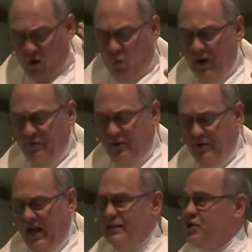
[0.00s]
What if
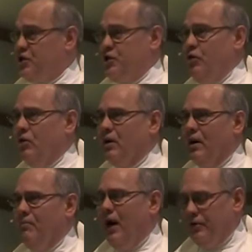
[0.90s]
you're not
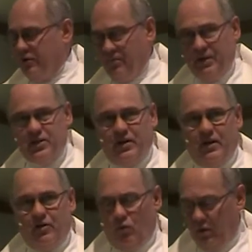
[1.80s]
sure about your mission
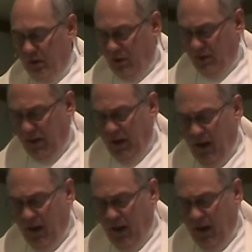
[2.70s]
in the world?